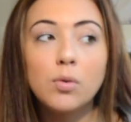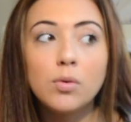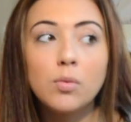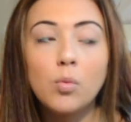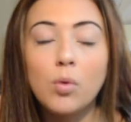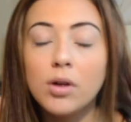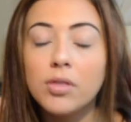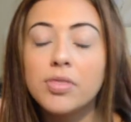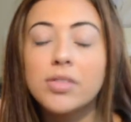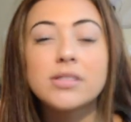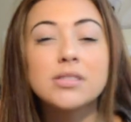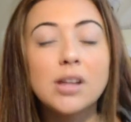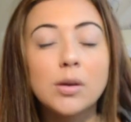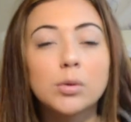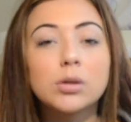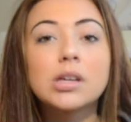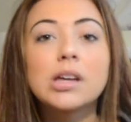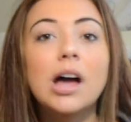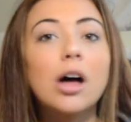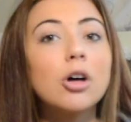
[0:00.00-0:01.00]
one thing that
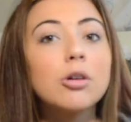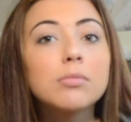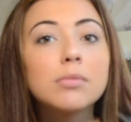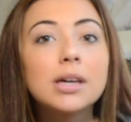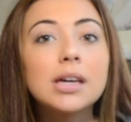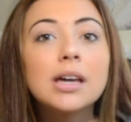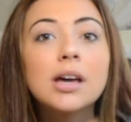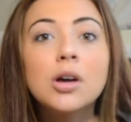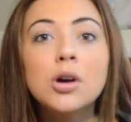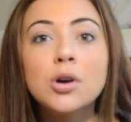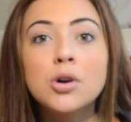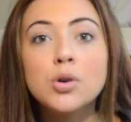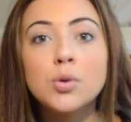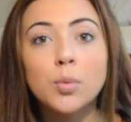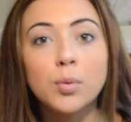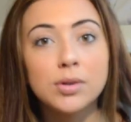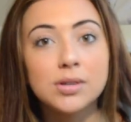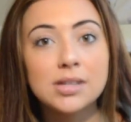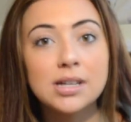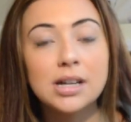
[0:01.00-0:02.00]
really helped me
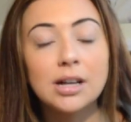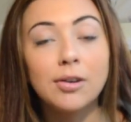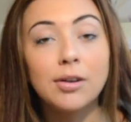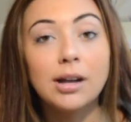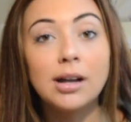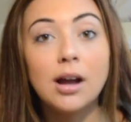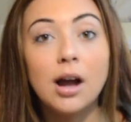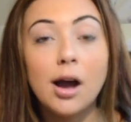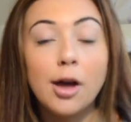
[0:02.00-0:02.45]
was hearing